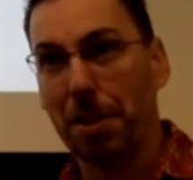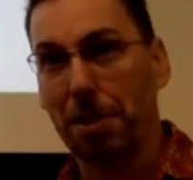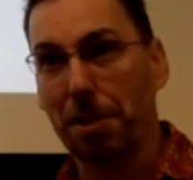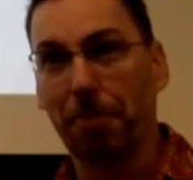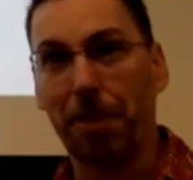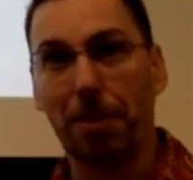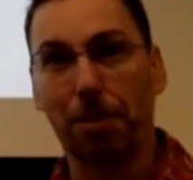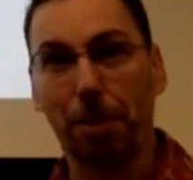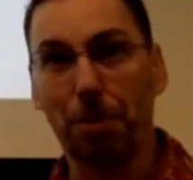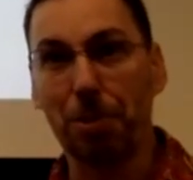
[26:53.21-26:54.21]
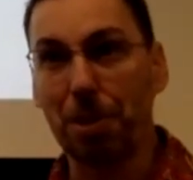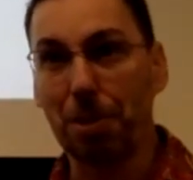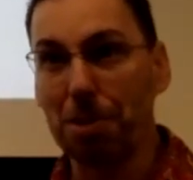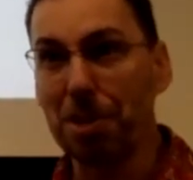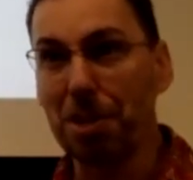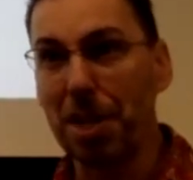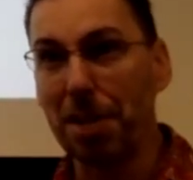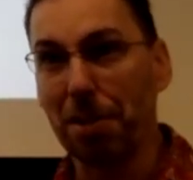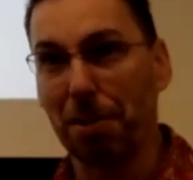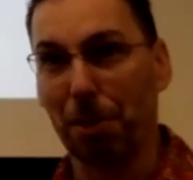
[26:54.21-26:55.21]
to find the lowest energy
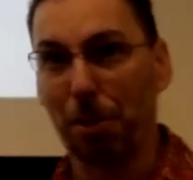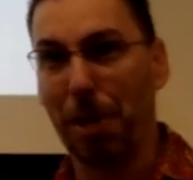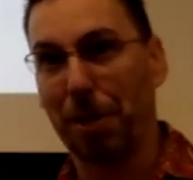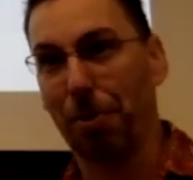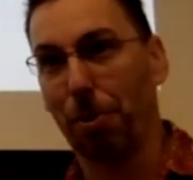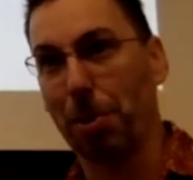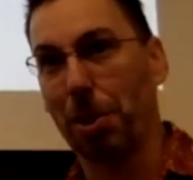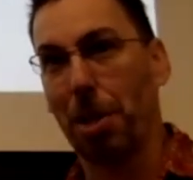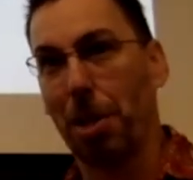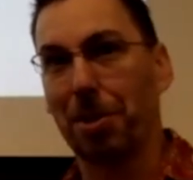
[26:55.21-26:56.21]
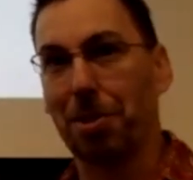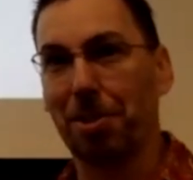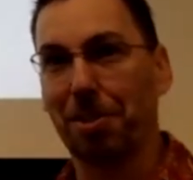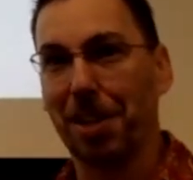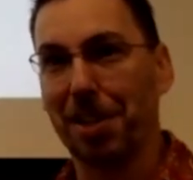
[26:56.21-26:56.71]
state, I'm going to go back to thermodynamics here, right?